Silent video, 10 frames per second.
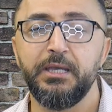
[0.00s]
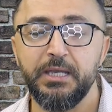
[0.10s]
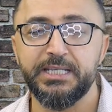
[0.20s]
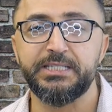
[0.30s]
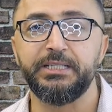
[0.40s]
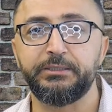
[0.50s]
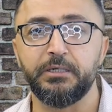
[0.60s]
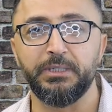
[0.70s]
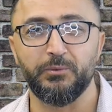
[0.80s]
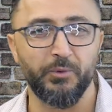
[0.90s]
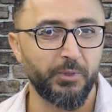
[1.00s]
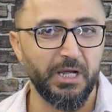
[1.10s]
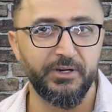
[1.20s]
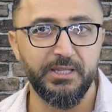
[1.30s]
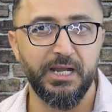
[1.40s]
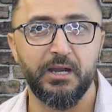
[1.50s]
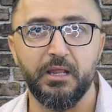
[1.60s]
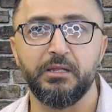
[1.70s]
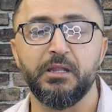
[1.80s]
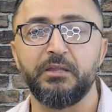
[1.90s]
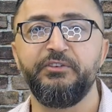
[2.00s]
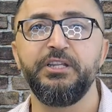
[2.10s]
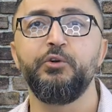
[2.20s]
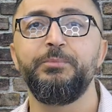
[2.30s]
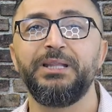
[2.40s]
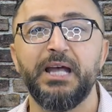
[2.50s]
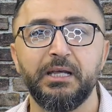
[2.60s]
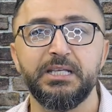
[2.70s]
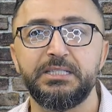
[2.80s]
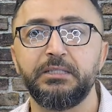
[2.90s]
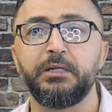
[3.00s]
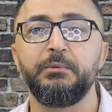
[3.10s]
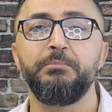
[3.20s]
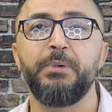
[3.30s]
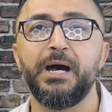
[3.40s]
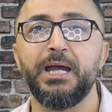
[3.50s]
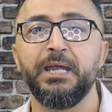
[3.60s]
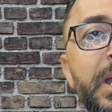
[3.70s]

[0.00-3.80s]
gets determined. We'll cover that in another video, but that gets determined by